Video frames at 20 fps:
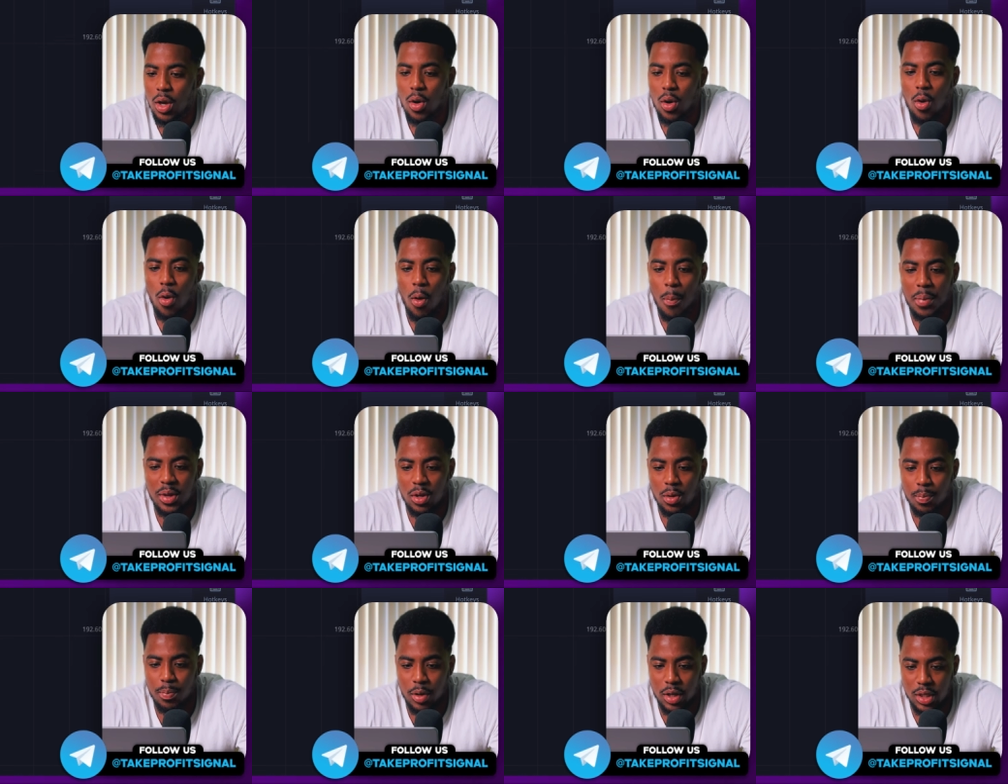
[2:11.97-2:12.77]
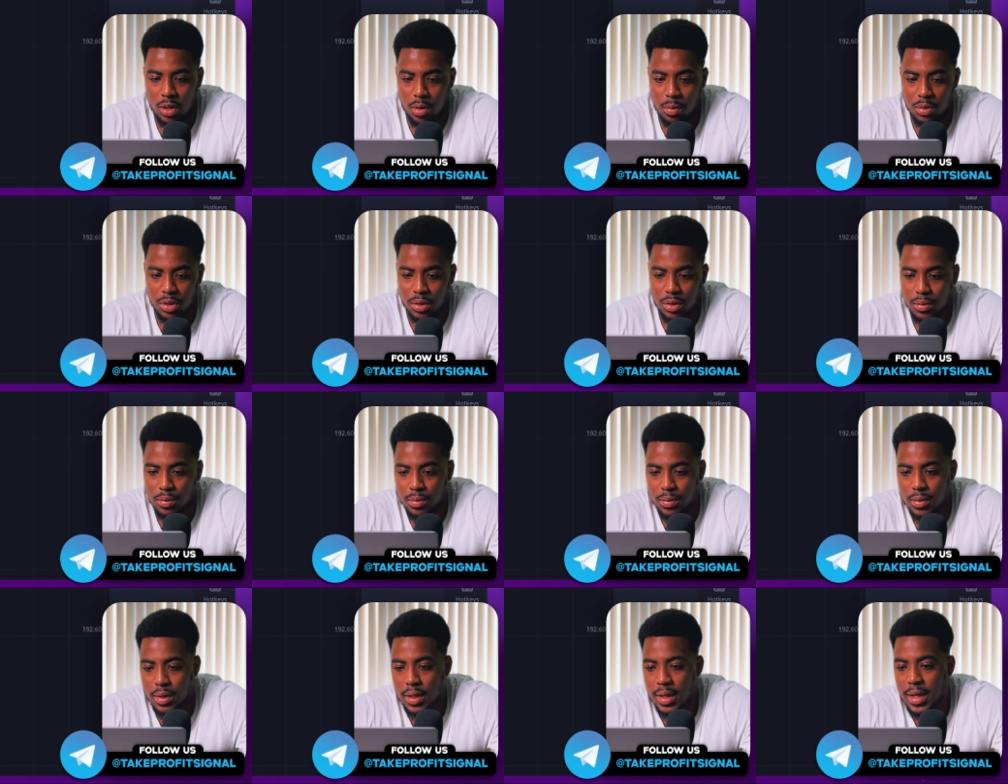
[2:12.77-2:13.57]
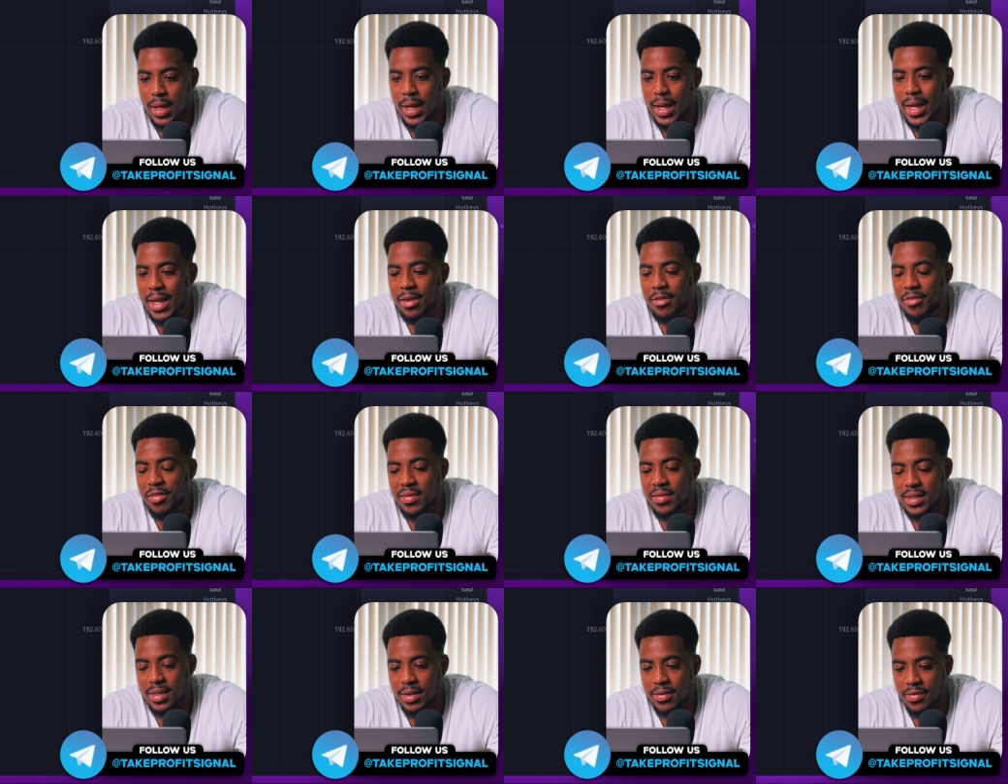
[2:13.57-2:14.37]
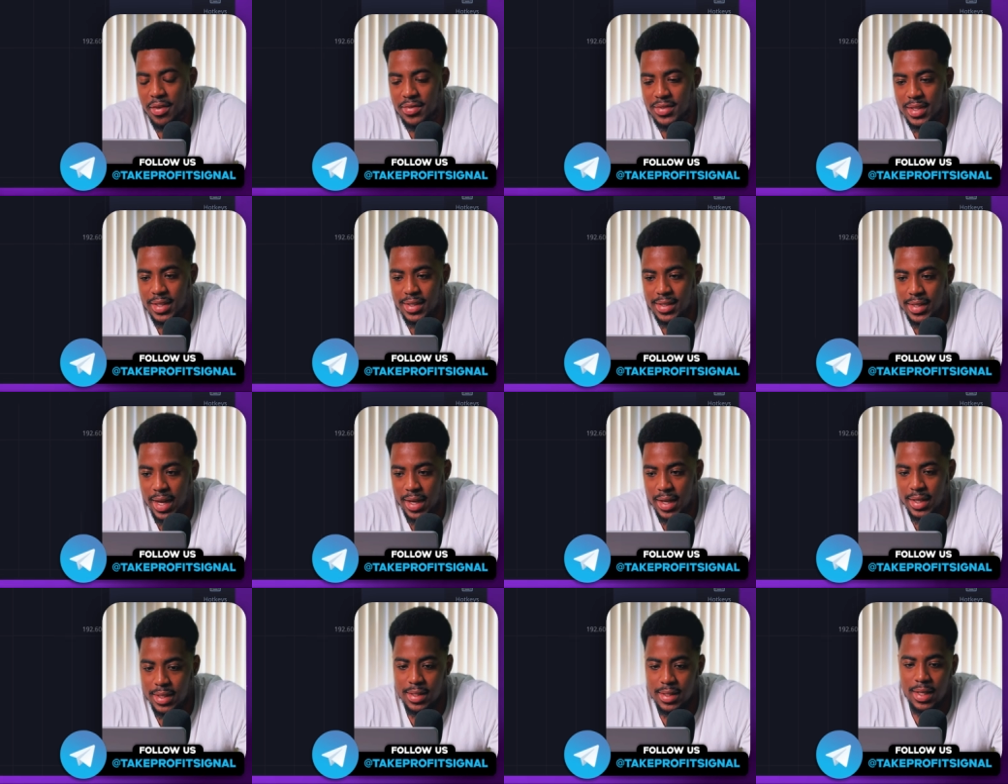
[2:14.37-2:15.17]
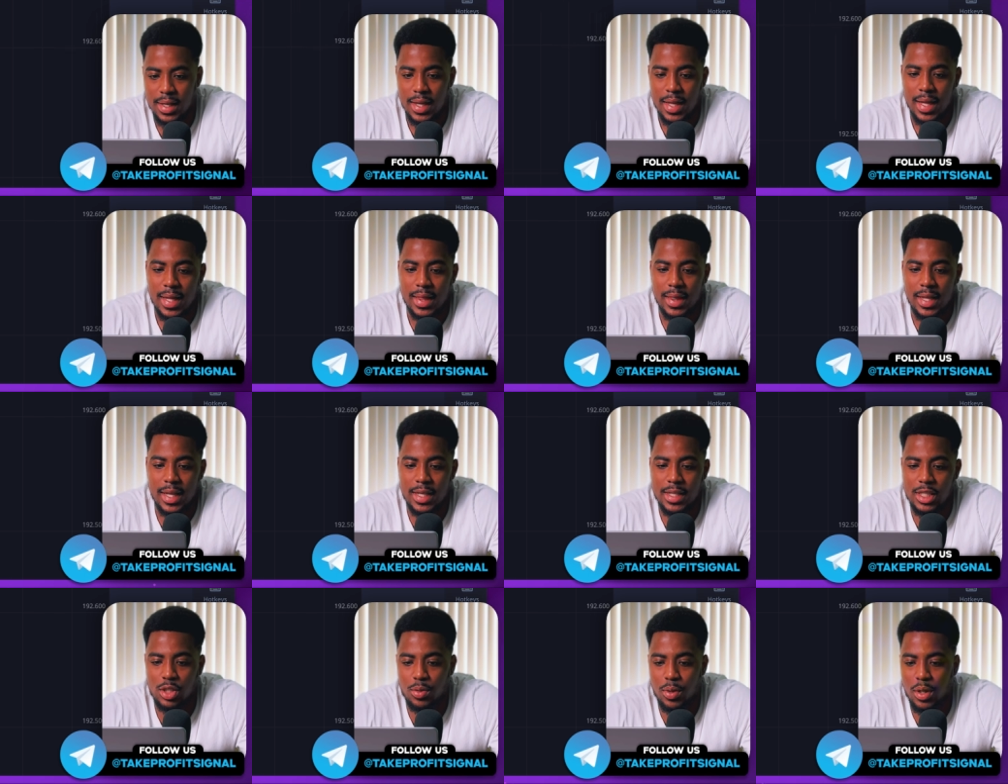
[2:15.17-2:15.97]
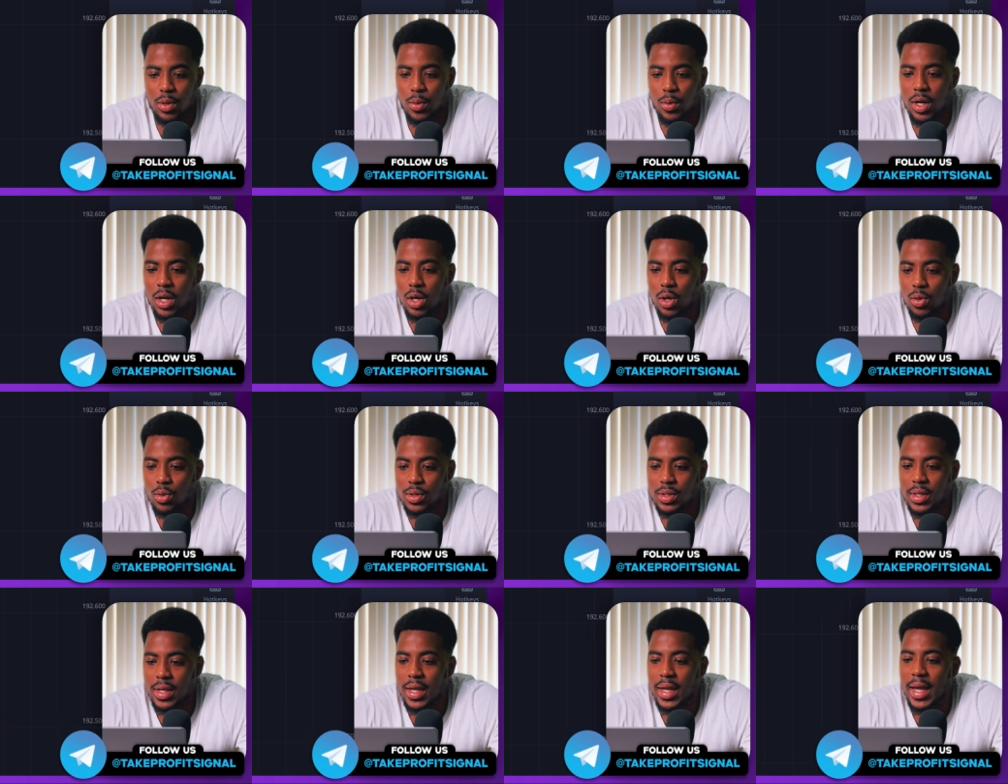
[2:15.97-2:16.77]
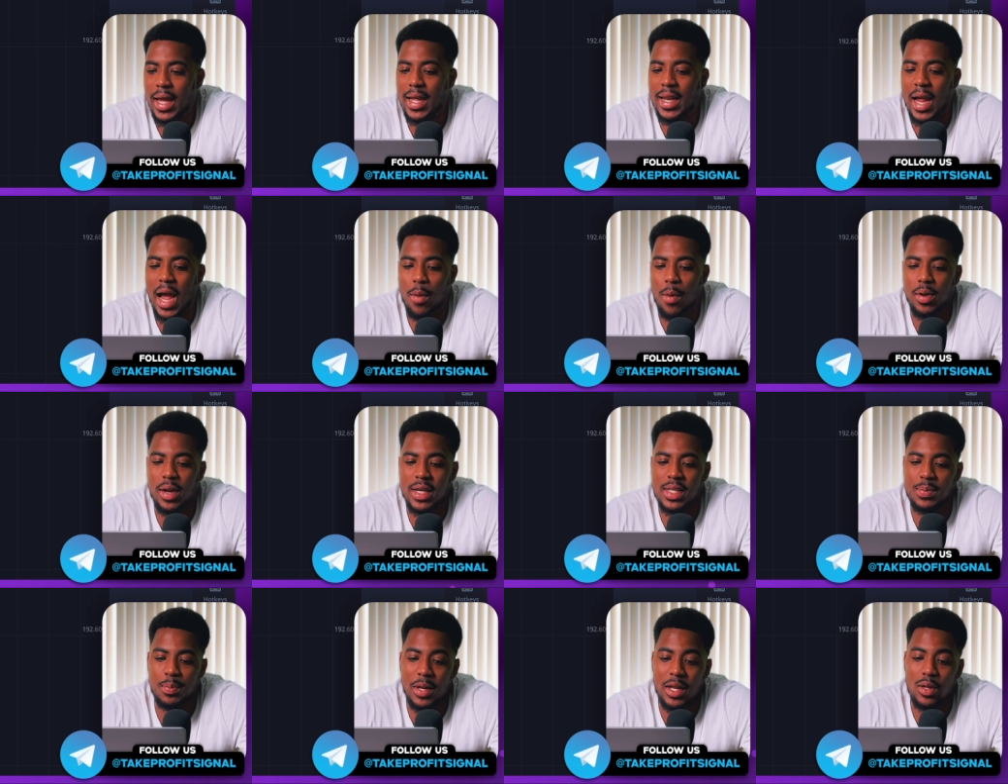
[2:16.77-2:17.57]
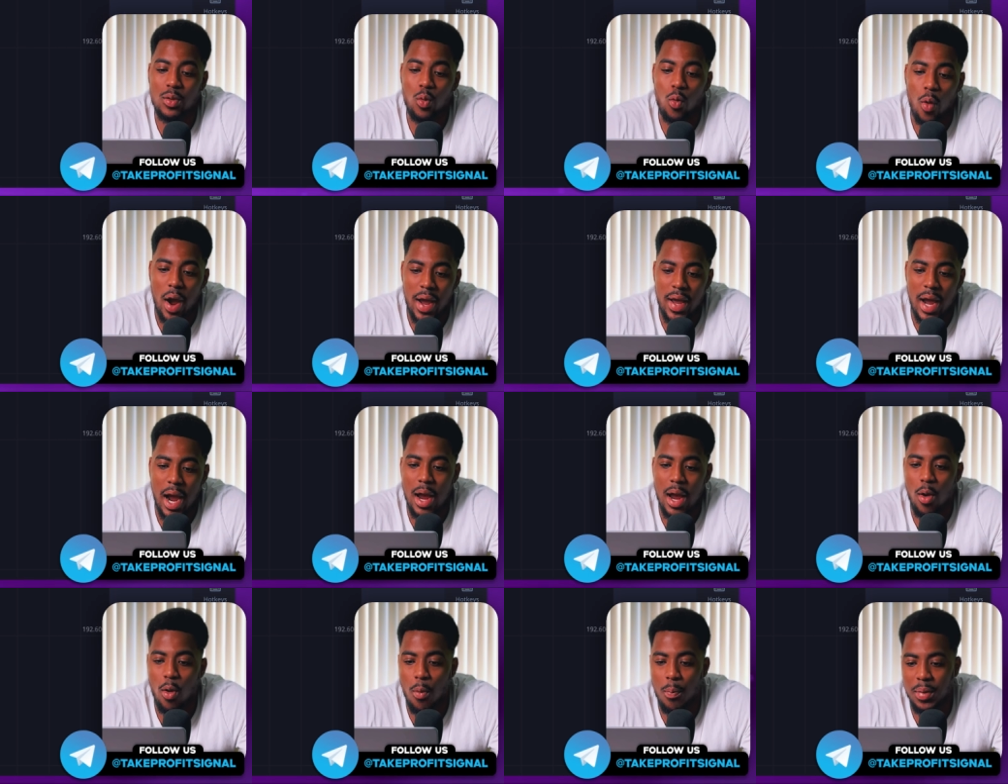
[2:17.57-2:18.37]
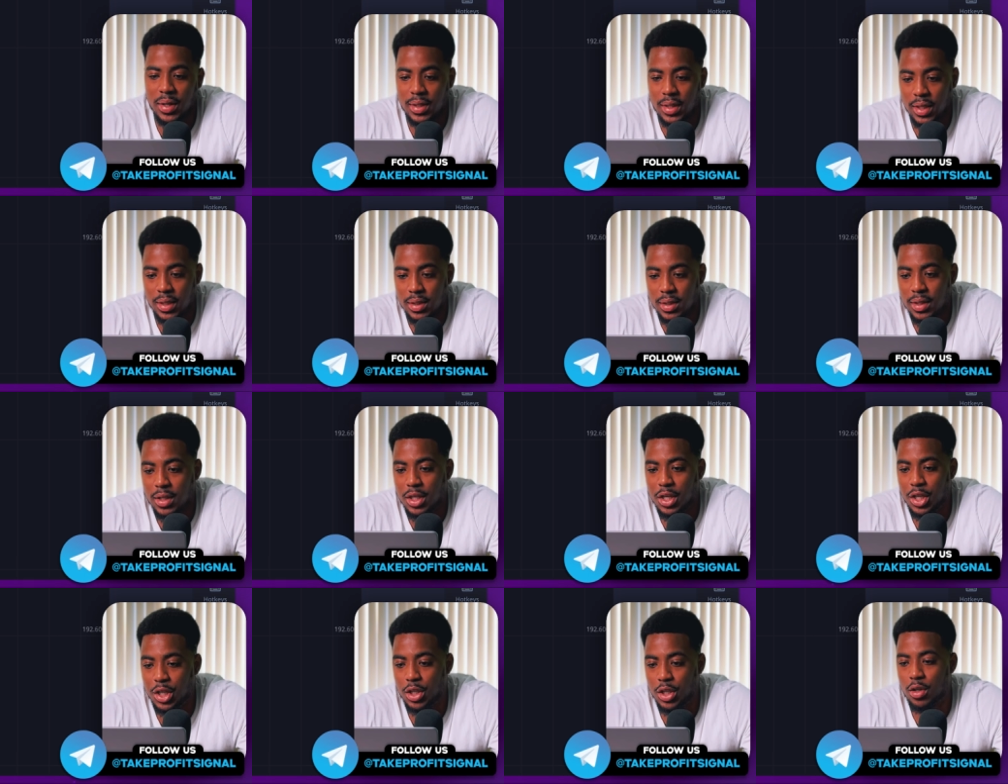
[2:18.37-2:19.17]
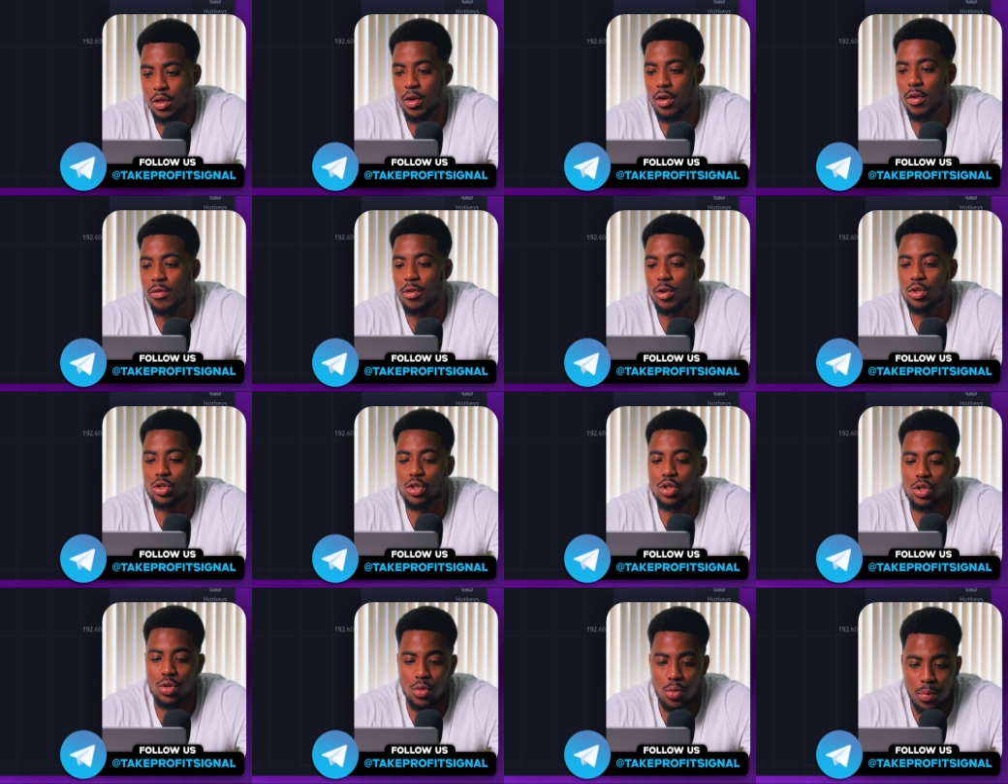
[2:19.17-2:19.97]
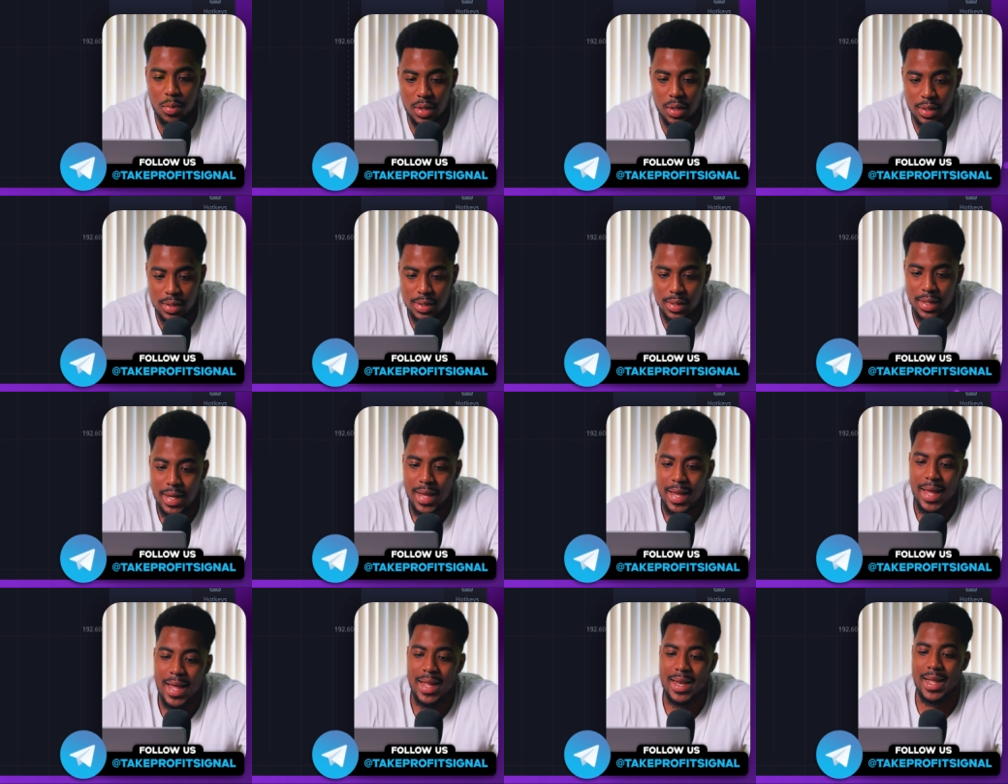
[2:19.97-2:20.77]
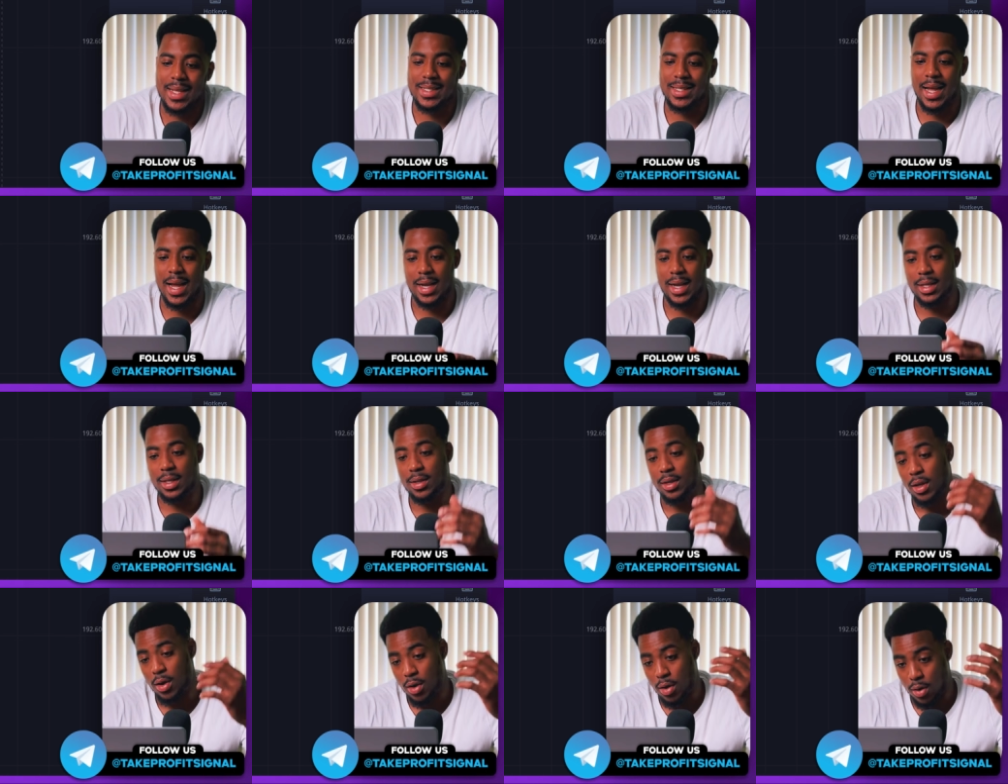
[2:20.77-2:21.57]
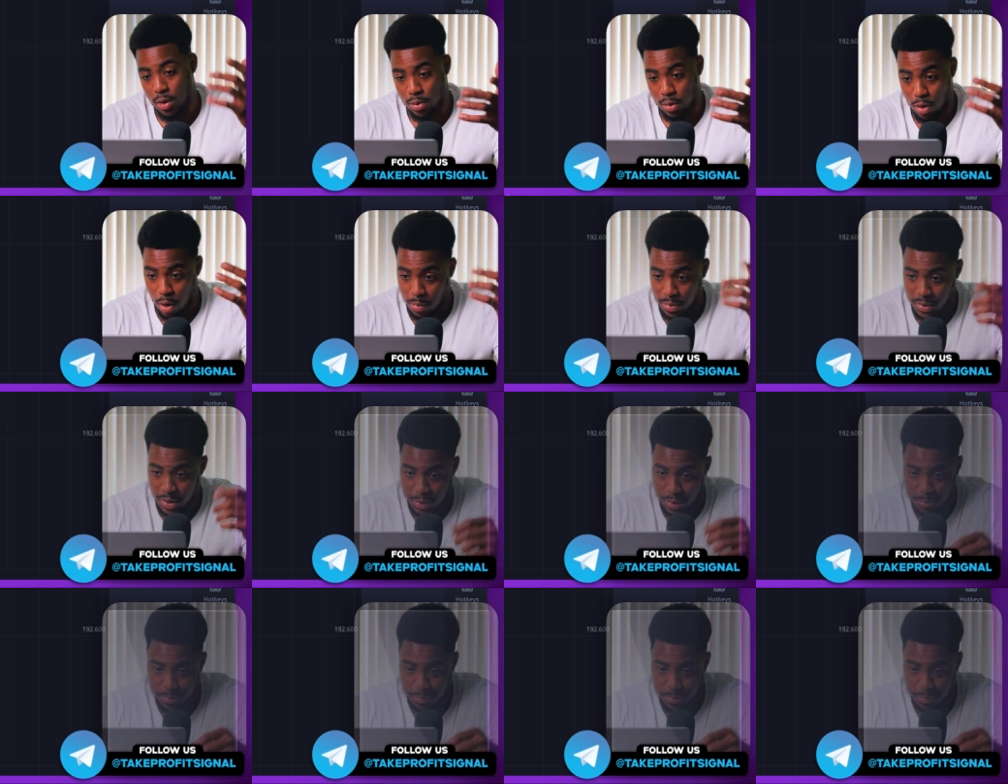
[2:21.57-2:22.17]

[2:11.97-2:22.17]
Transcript: open on Pocket Option. In 15 seconds, this trade will close, and I will explain why I opened it here for 2 minutes and exactly on the upside.